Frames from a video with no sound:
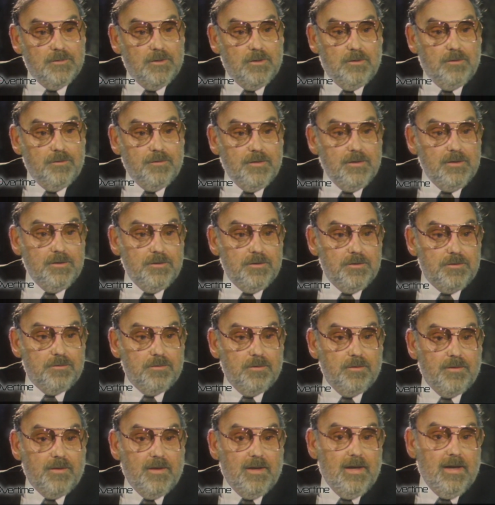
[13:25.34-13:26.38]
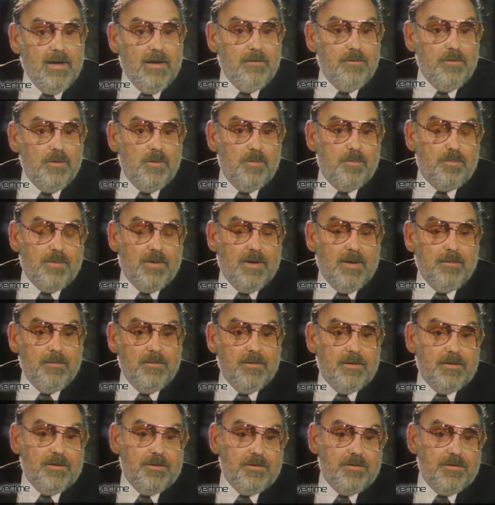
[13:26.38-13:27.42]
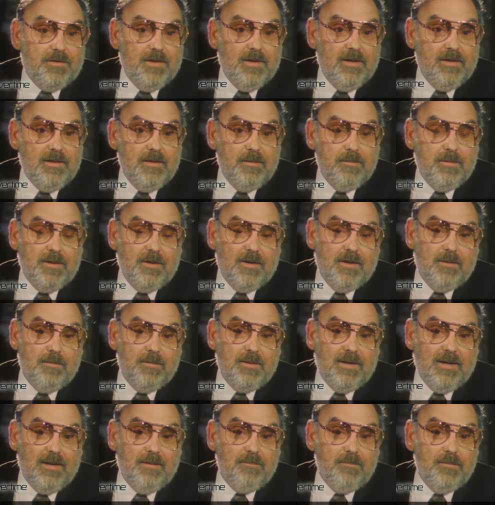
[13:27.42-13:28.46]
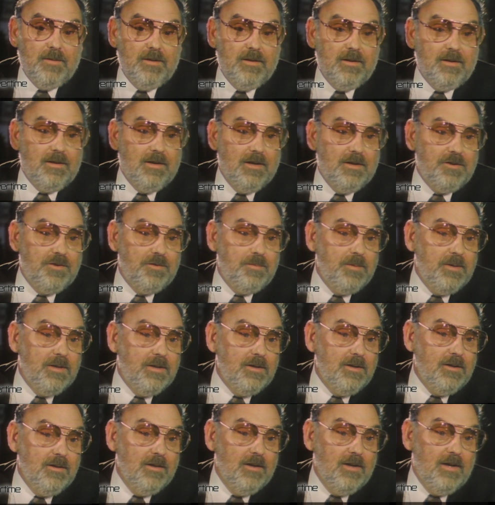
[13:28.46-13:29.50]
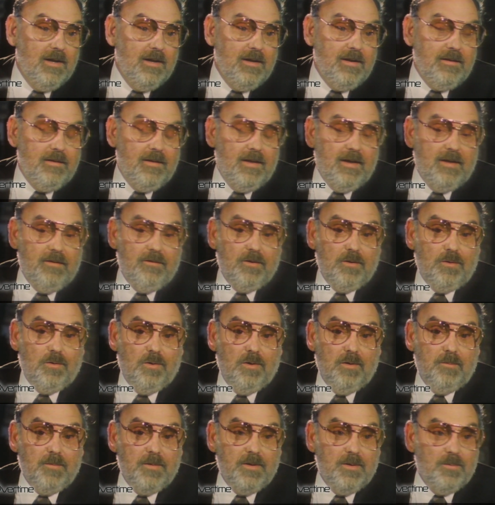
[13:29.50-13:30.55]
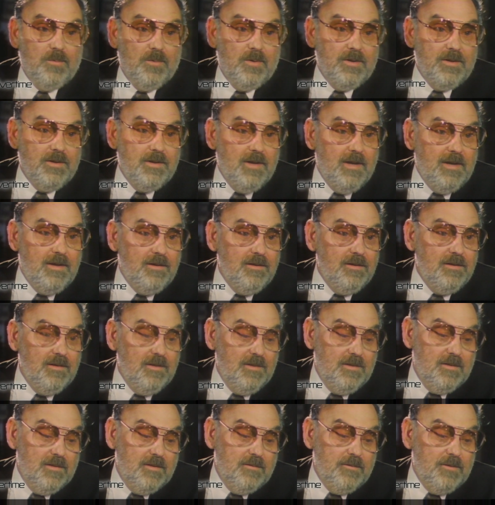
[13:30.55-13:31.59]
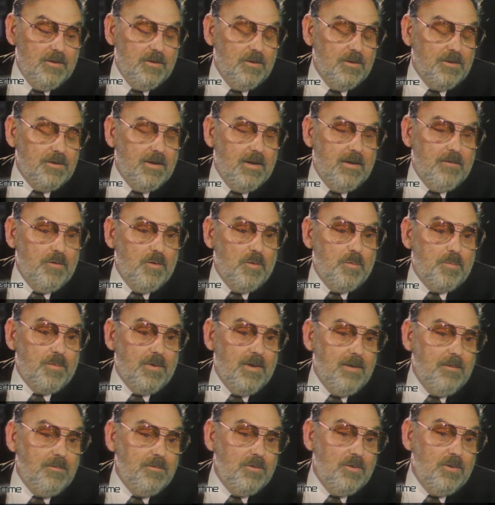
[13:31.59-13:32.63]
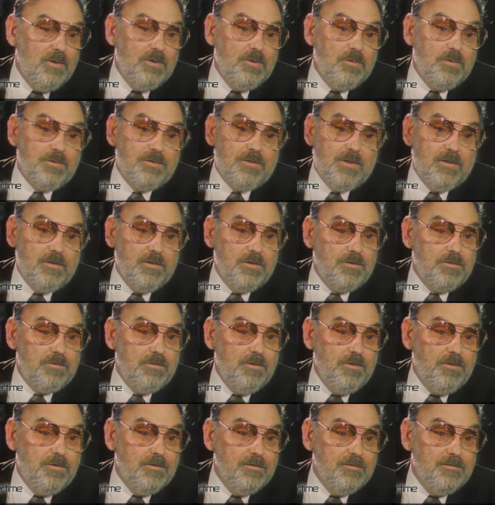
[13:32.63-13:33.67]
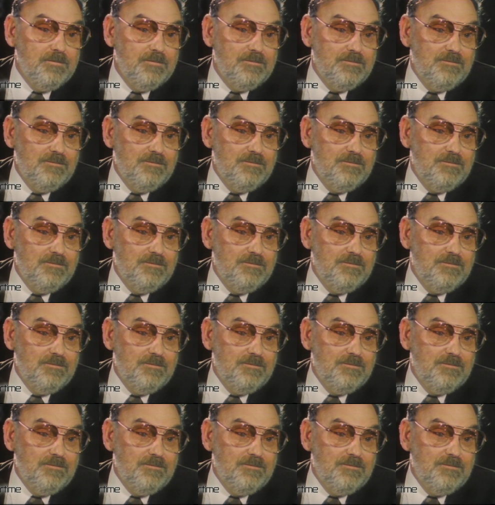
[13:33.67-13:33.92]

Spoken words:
The whole thing is the truth. I have no problem on the stand. They've been coming at me to catch me in a lie. They haven't caught me in one yet, because I have no problem. All I do is tell the truth.